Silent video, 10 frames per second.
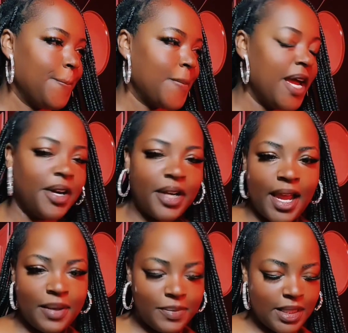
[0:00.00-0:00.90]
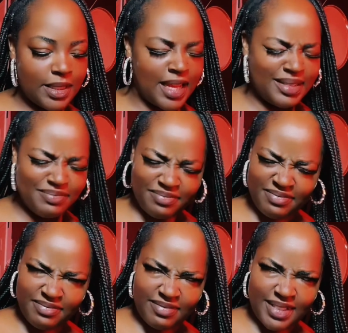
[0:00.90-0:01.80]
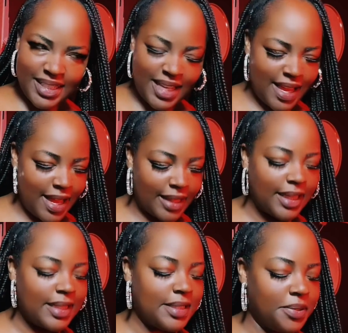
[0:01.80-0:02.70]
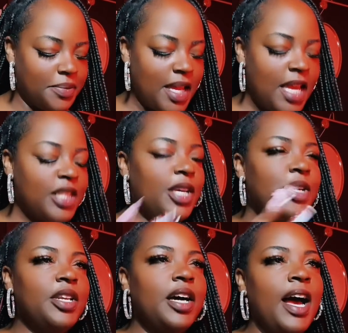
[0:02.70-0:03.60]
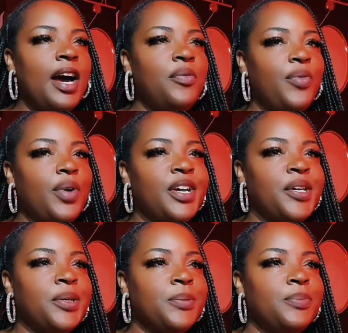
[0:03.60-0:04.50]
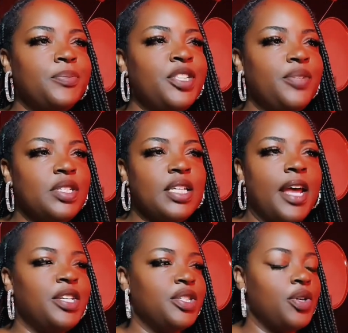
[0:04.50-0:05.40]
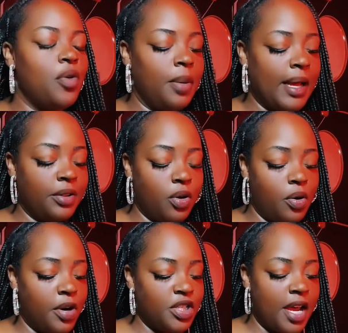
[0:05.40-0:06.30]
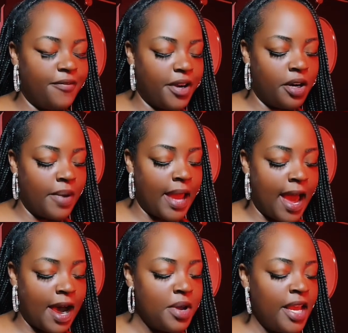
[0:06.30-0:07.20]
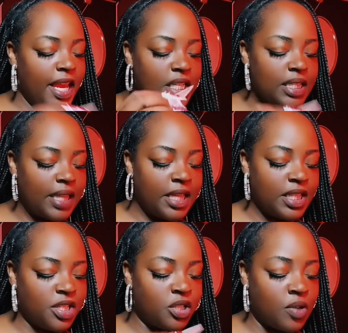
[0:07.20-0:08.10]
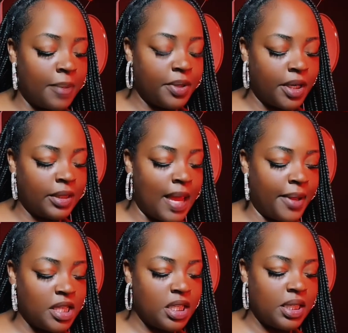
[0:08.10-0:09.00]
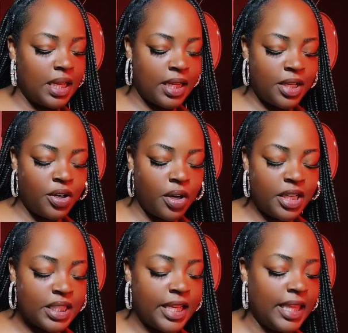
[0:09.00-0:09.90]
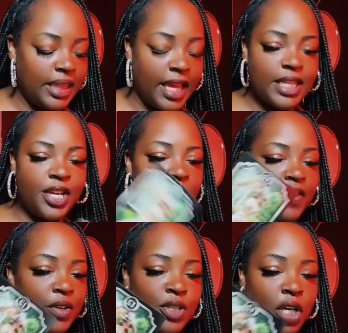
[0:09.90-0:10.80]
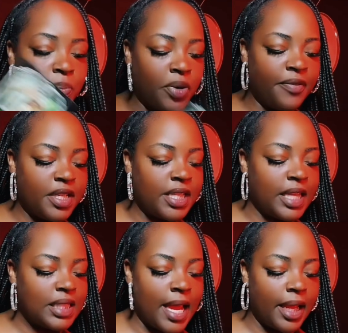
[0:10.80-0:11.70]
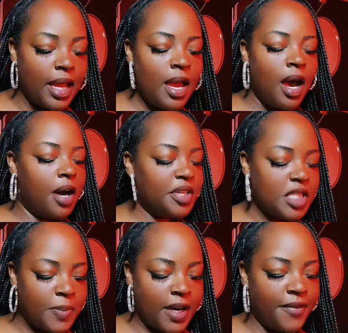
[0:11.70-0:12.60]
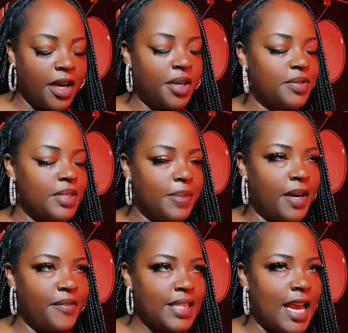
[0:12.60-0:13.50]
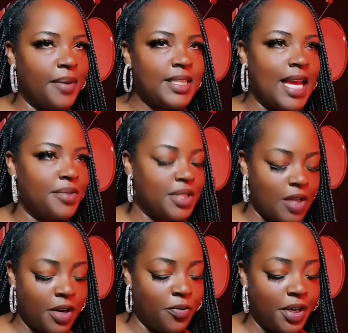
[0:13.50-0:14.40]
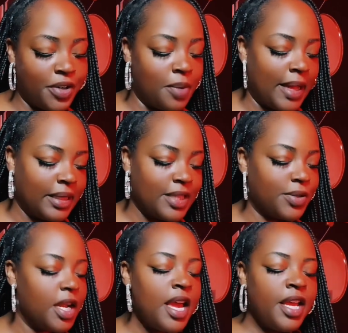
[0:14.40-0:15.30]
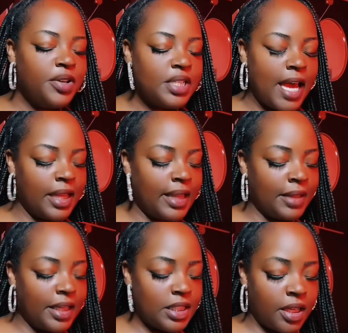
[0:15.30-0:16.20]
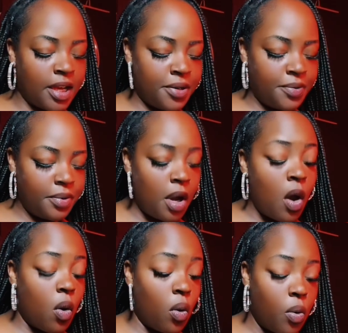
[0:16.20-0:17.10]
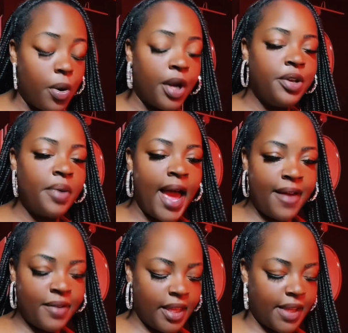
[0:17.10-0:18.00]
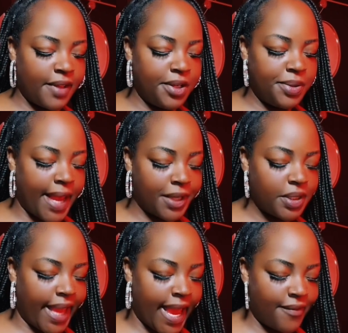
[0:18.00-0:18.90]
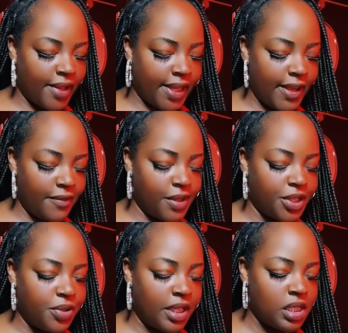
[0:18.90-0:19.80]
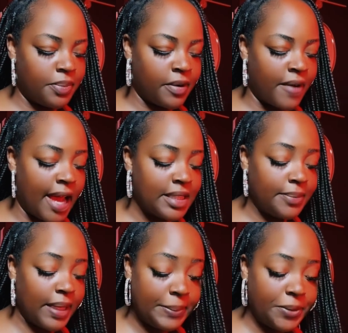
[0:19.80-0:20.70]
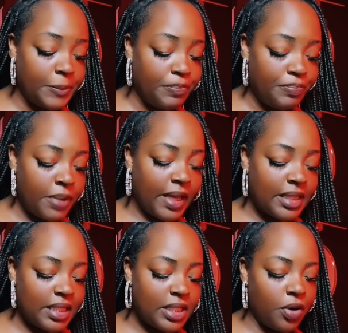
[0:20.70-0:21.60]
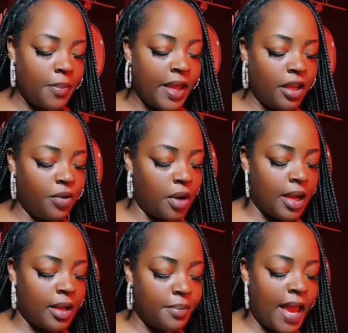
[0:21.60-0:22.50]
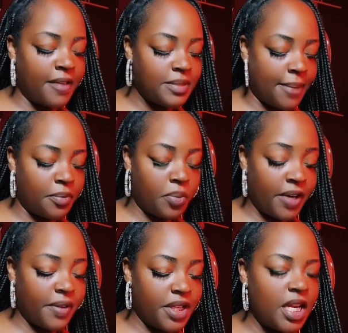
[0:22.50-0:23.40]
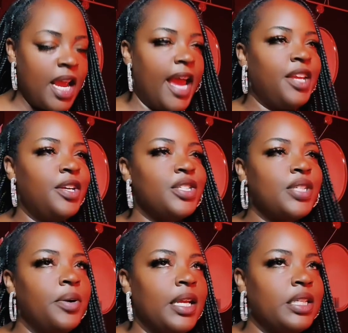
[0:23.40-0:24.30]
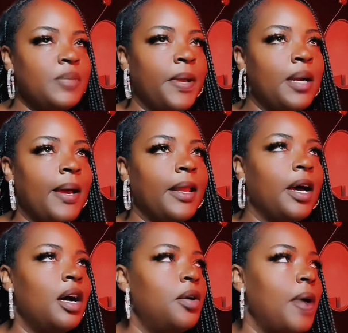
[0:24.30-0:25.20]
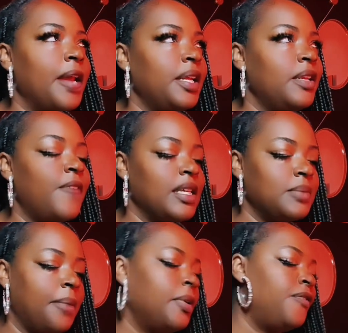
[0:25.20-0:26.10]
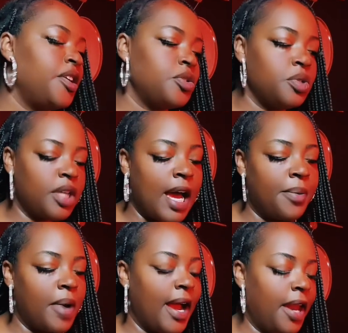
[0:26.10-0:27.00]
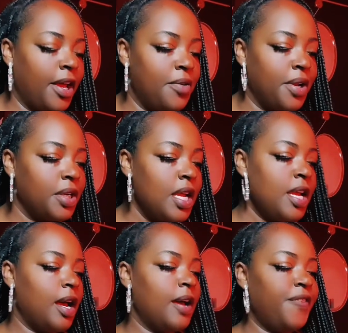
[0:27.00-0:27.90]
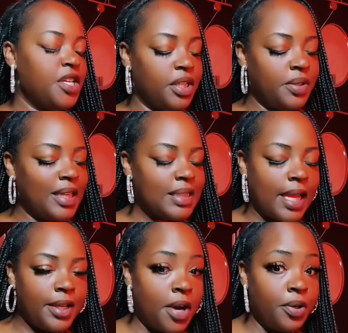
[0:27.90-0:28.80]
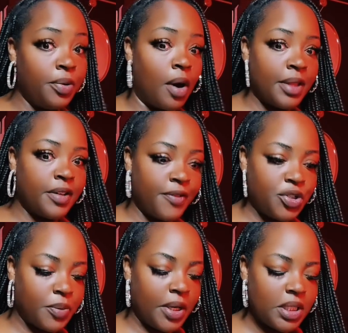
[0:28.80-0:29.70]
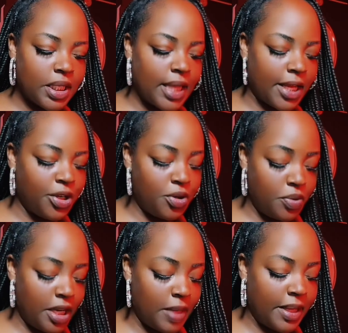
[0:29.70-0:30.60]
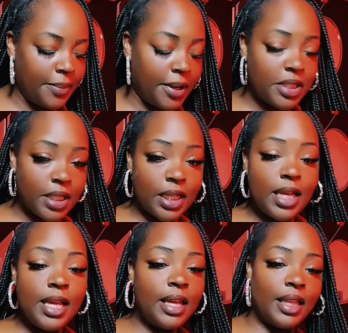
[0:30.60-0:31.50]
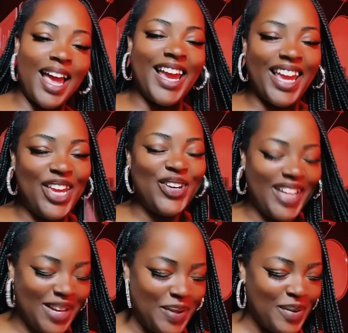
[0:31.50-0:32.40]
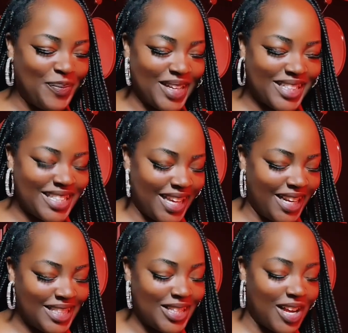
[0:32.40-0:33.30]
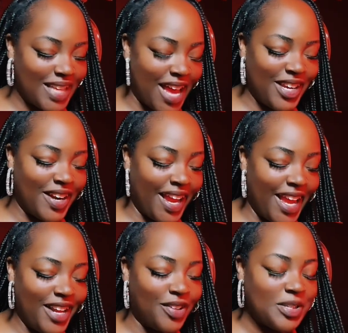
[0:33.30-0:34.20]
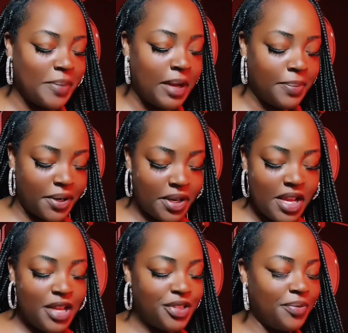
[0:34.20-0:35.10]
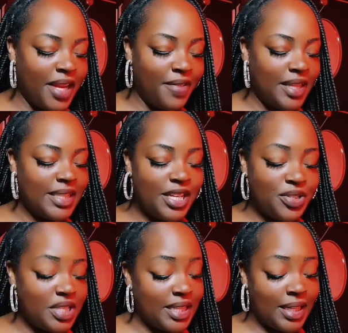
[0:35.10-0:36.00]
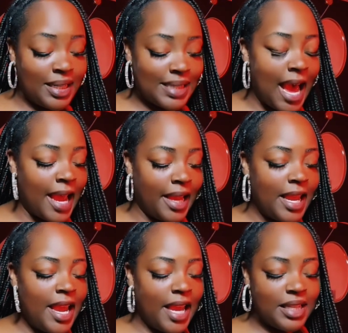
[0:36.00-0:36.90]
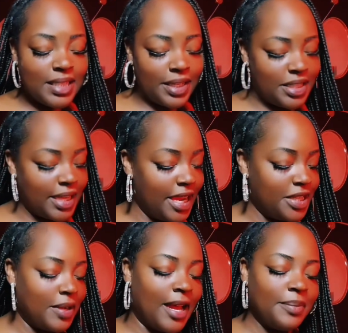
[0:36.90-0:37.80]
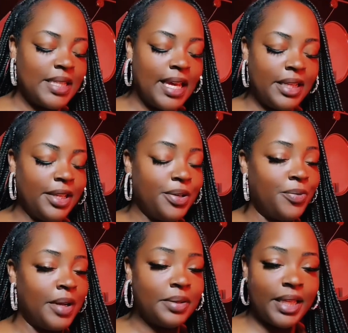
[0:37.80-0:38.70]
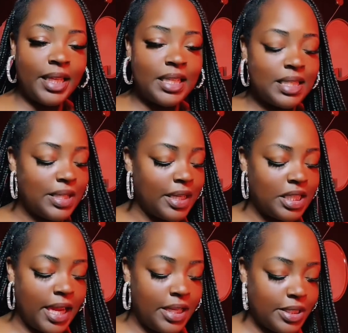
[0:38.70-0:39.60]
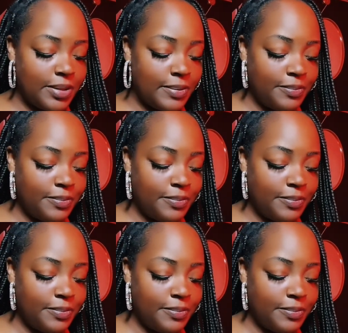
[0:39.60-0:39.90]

Hunger Games. Yeah, I think so. So you know how she was just kind of just going about the course, trying to figure her way out. It's just things that just dropped in her lap as she needed it. You're going to just get things, and you're going to feel so privileged that it's like, oh, this is perfect. Oh, this was in the perfect time, because I was starting to wonder about this. Or you just got to allow things to go. Or you have a gift, like you naturally have a gift that you need to provide to people, because this is going to make you have some type of privilege, and you're so in despair about like, oh, I need to find some type of official job, or I got to go and officially do this. It's like, no, you are the official person. Like, you need to be the person, like you need to be the person that's getting these thoughts out of your head and onto paper. So whatever this is, you just need to decide, and this is going to change you. I'm telling you, wealthy, this is going to change you.